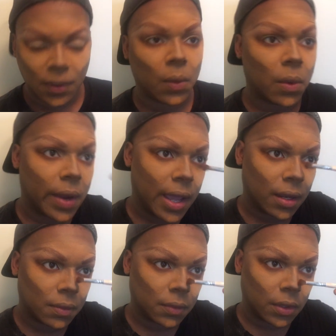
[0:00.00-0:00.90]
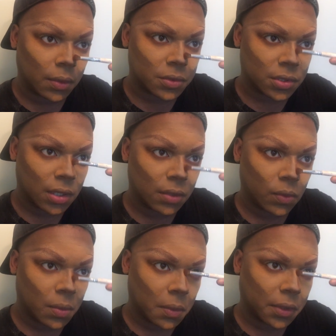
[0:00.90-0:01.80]
And while we're at it, I'm just going to
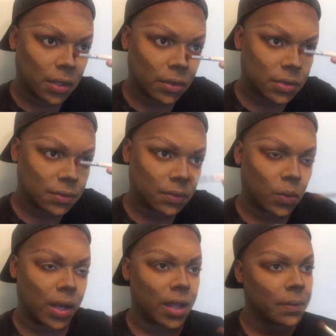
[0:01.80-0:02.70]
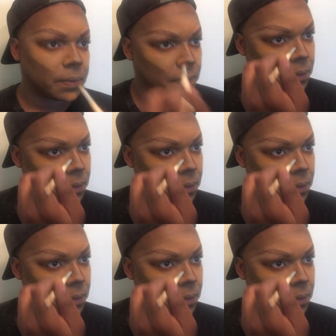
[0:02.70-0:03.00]
run with the nose. Why not?